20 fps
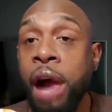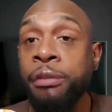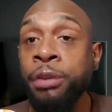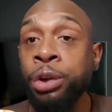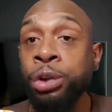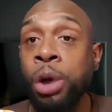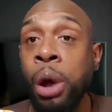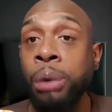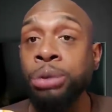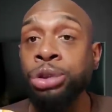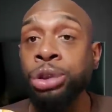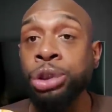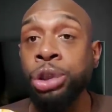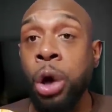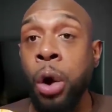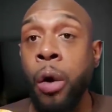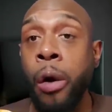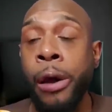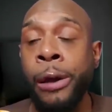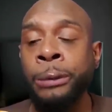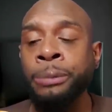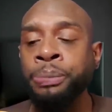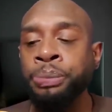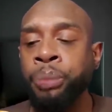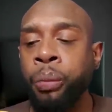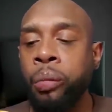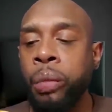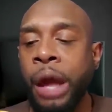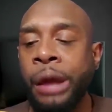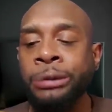If you know what you're doing,
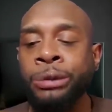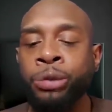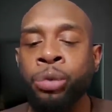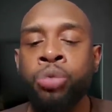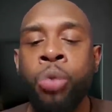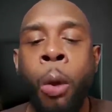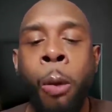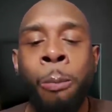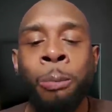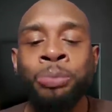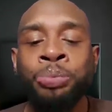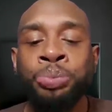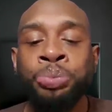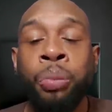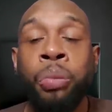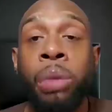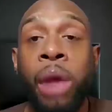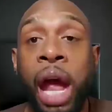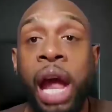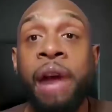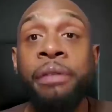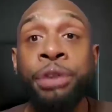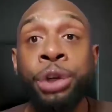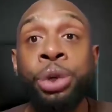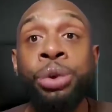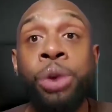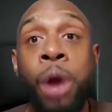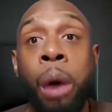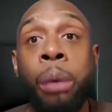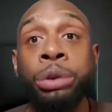if
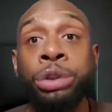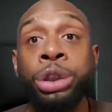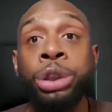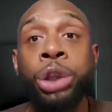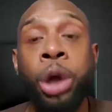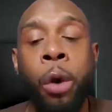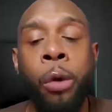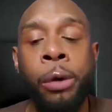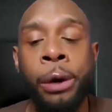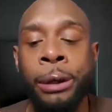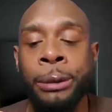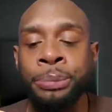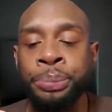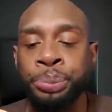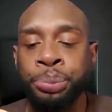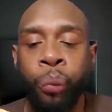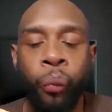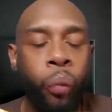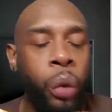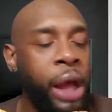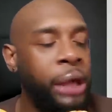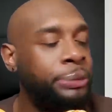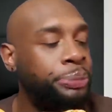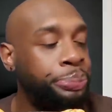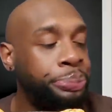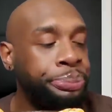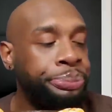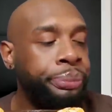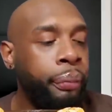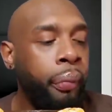you know what you're doing,
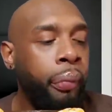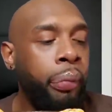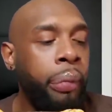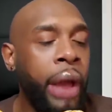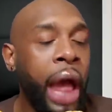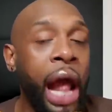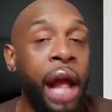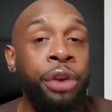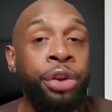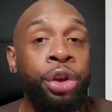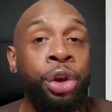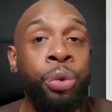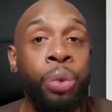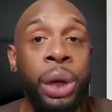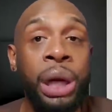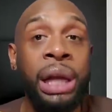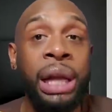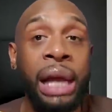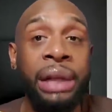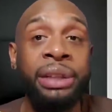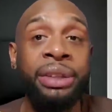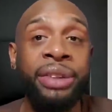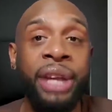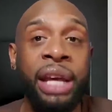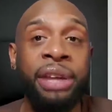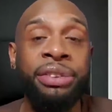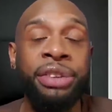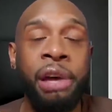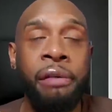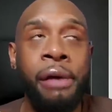and you really like the
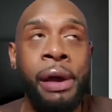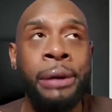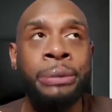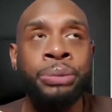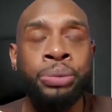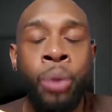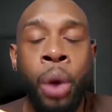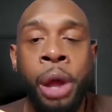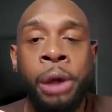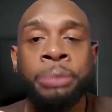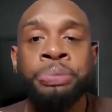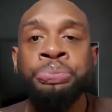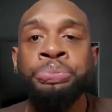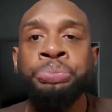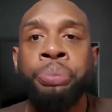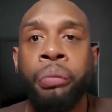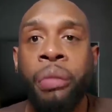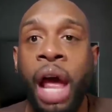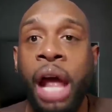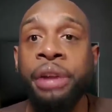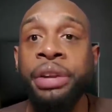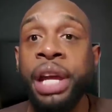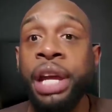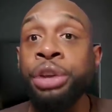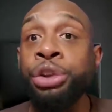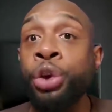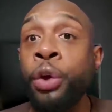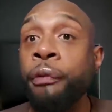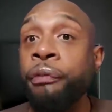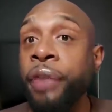taste of it, and
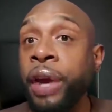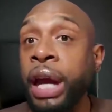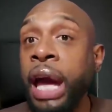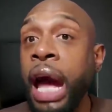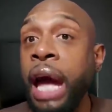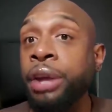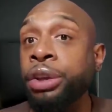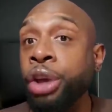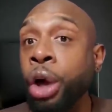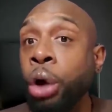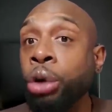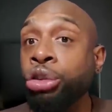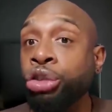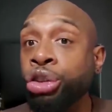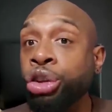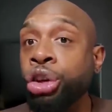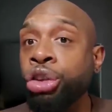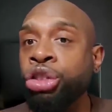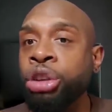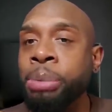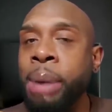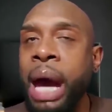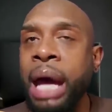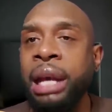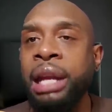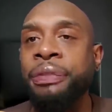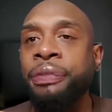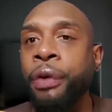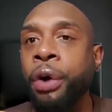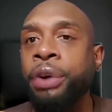then you figure out your zhuzh
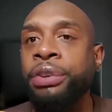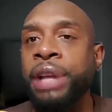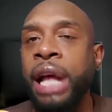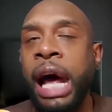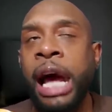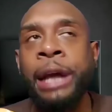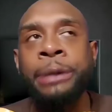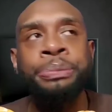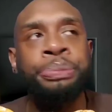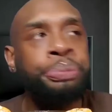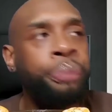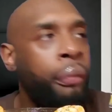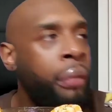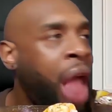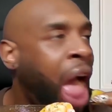about it as far as like,